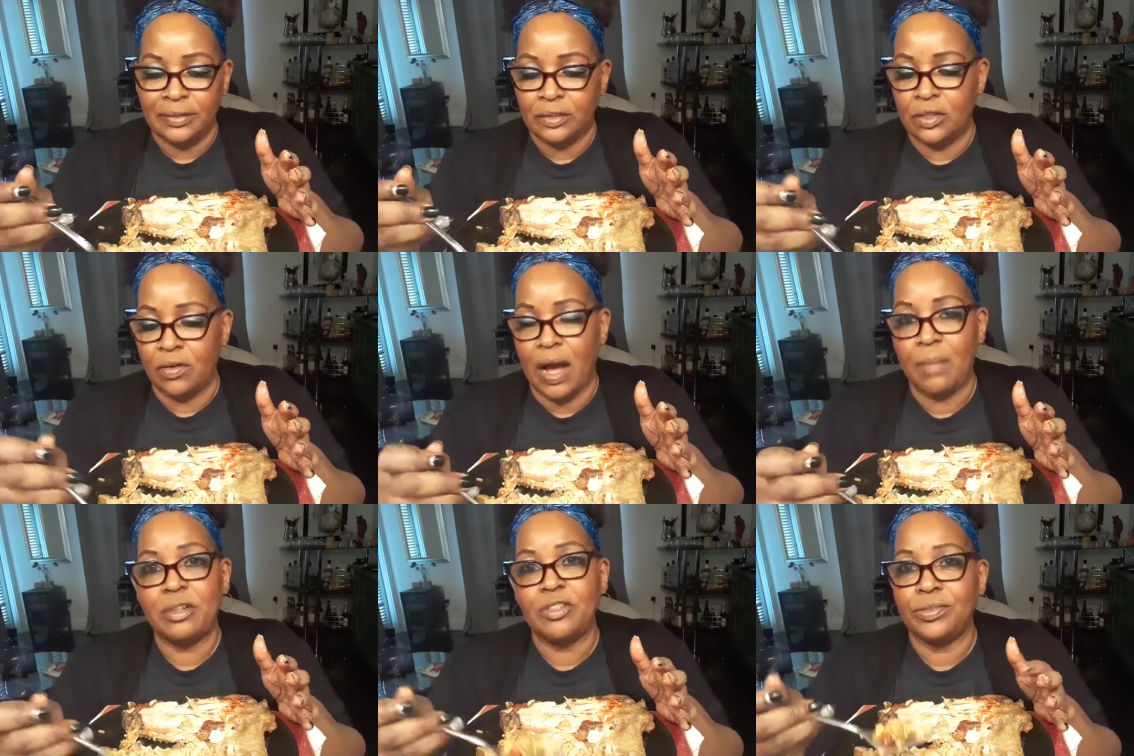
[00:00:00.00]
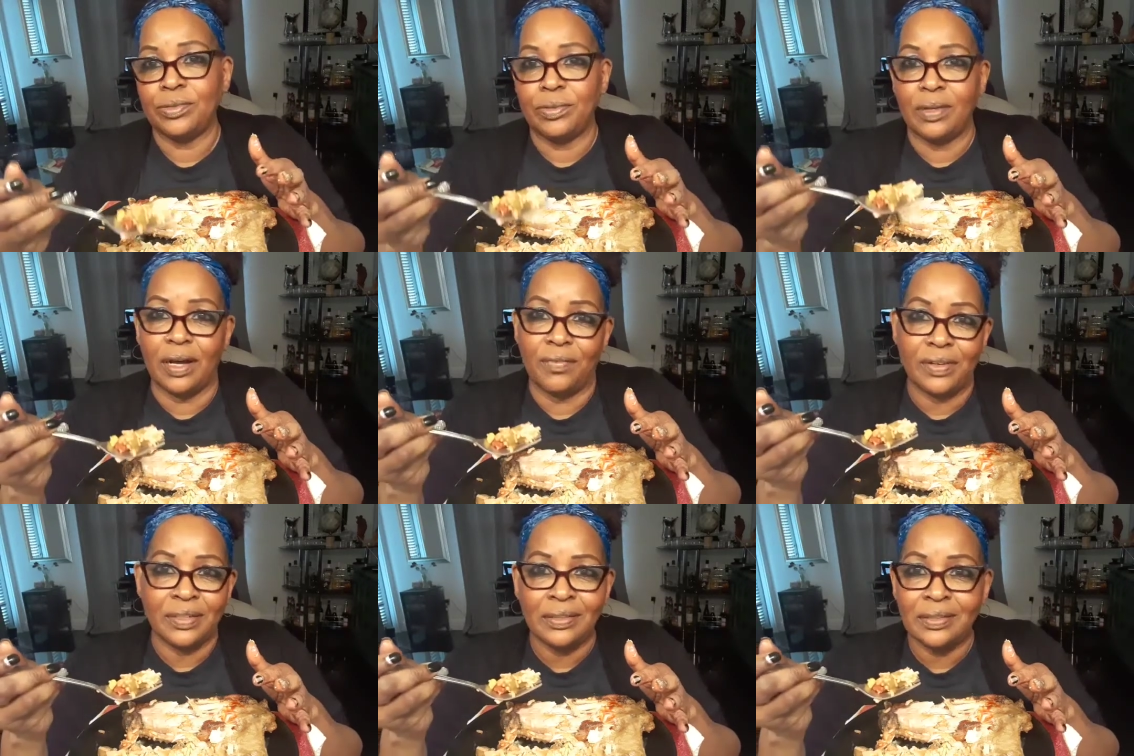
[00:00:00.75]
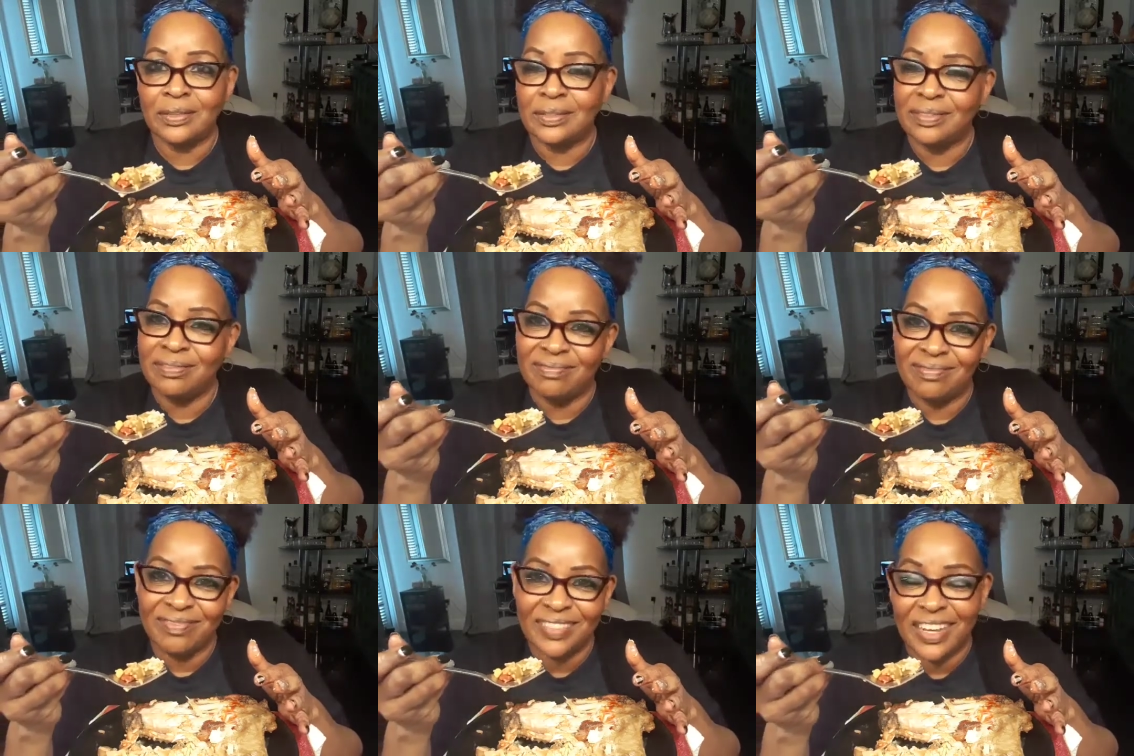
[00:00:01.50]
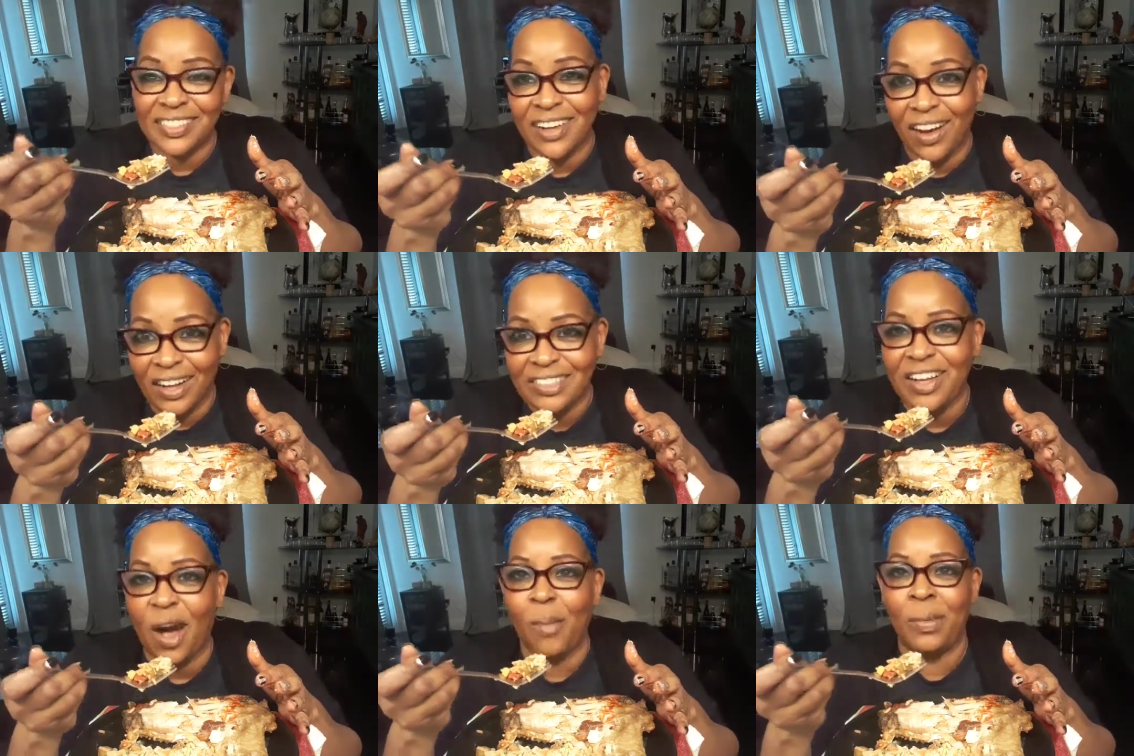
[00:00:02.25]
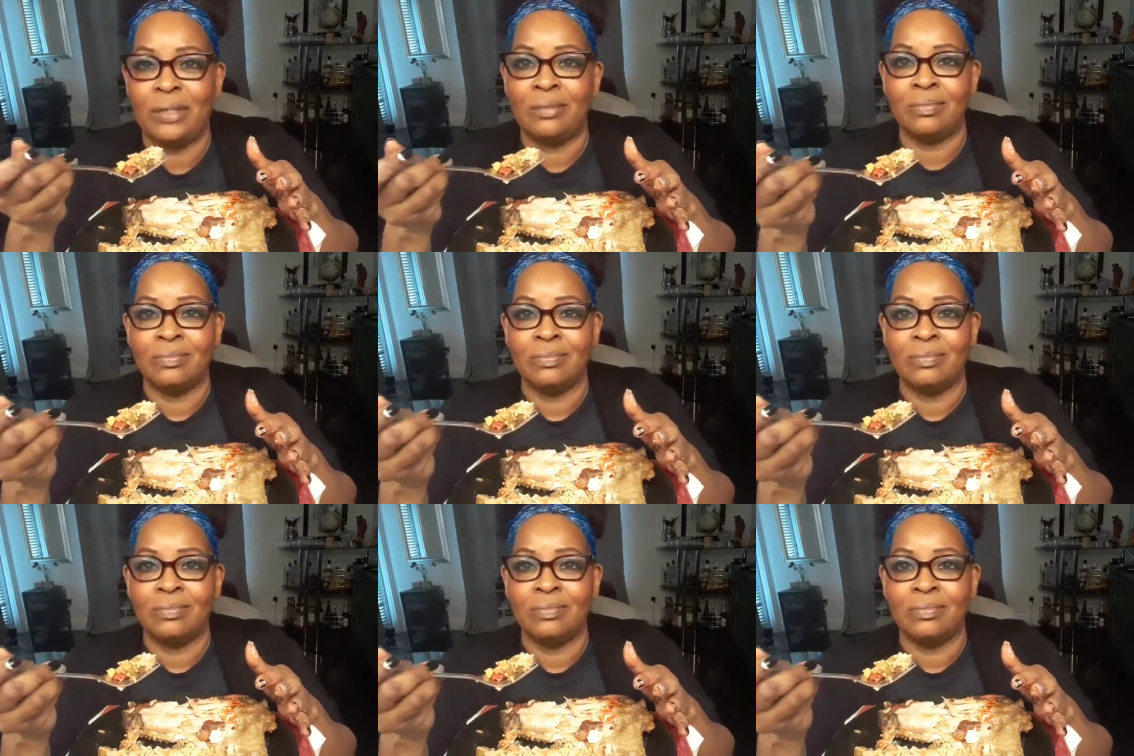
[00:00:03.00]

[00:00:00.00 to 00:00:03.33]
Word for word: You know, I'm a true lover because God taught me.